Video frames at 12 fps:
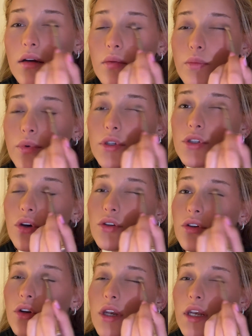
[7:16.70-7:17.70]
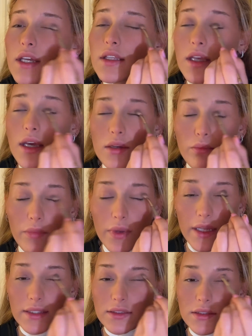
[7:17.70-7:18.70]
put it on your lid and
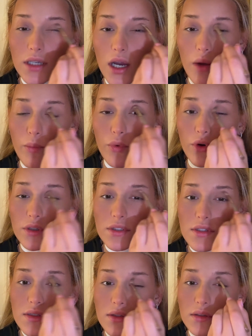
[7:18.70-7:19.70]
blend it upwards.